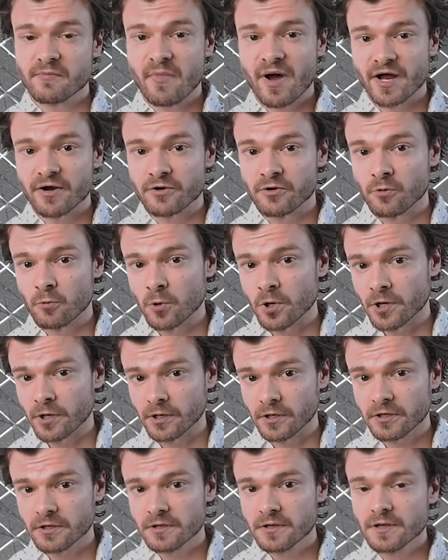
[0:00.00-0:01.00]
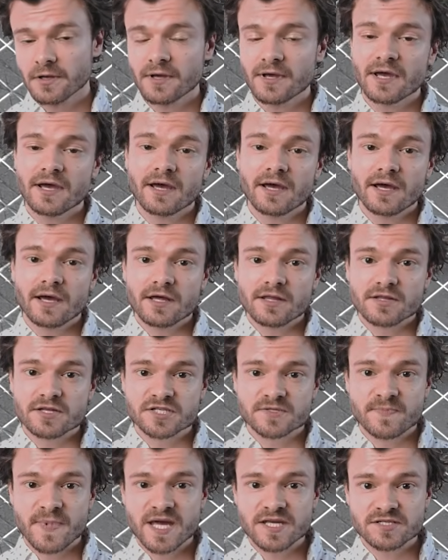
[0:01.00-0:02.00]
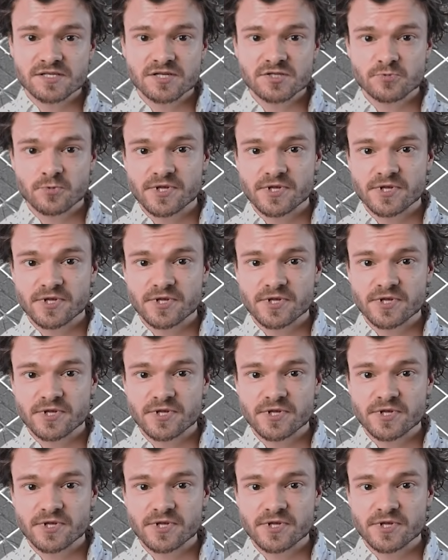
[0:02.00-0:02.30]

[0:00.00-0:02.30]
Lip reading: modern work. The spaces